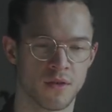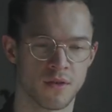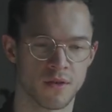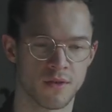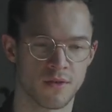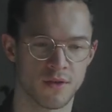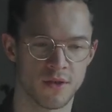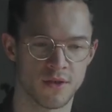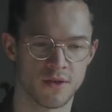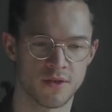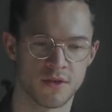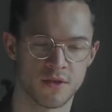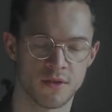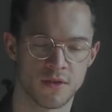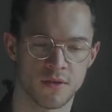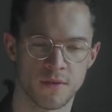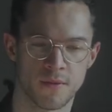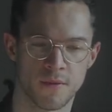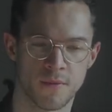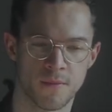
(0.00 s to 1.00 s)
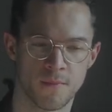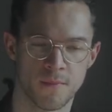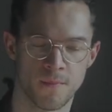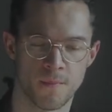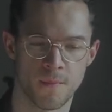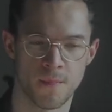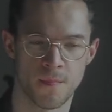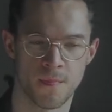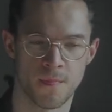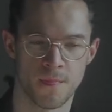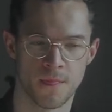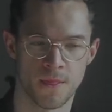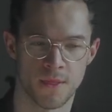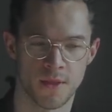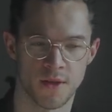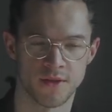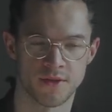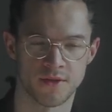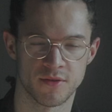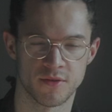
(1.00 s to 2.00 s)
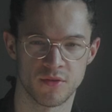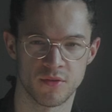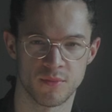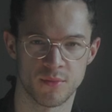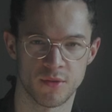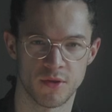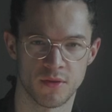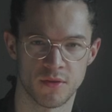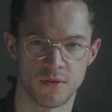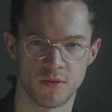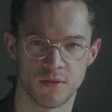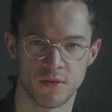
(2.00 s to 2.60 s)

crazy. That's stupid.